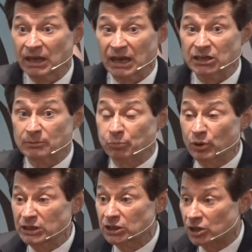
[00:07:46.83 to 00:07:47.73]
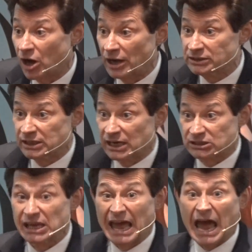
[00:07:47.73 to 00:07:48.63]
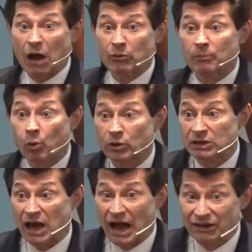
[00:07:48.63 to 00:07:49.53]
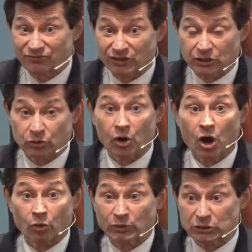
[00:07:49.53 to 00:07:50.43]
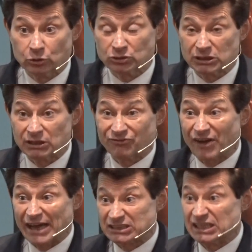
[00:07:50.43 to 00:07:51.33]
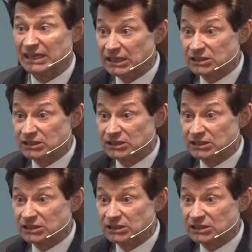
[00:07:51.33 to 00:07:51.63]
And to put into context how important I feel reducing fasting